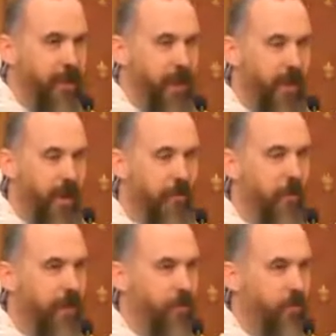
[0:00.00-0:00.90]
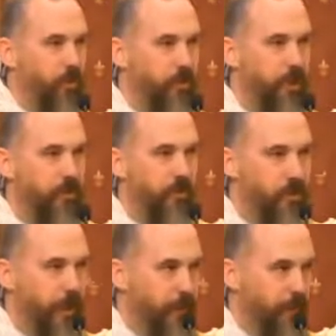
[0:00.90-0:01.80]
But how about when we are the
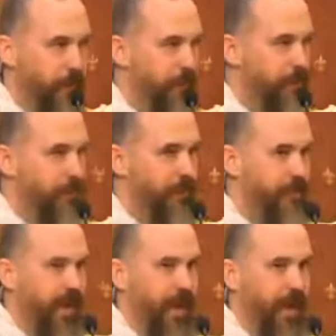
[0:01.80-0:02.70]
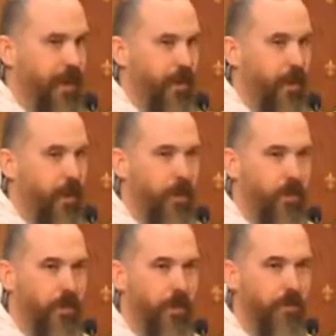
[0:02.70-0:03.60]
tabernacle? How about
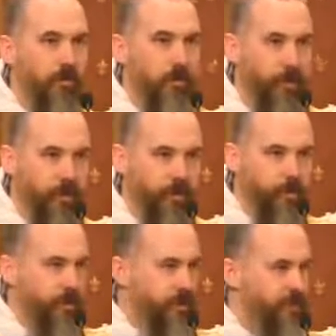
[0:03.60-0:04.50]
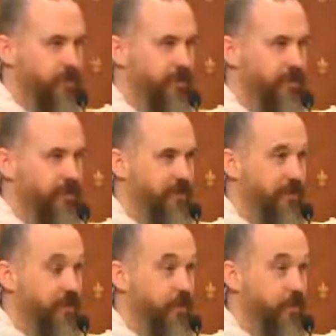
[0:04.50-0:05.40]
when we are the monstrance?
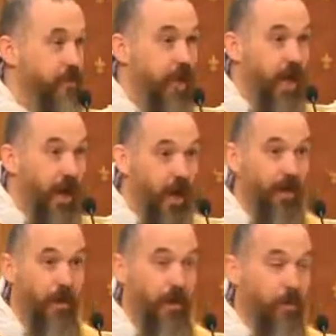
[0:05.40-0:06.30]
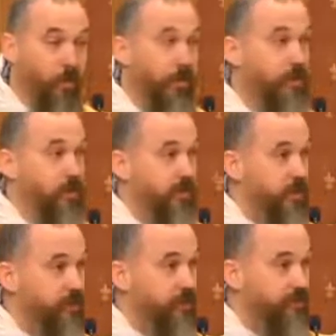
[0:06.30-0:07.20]
In other words, how about when we have
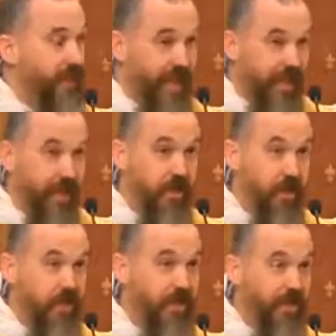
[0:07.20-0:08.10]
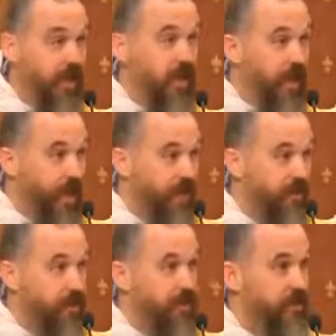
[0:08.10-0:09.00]
received Him and He is within
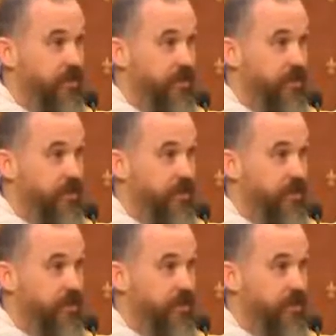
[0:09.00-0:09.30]
us?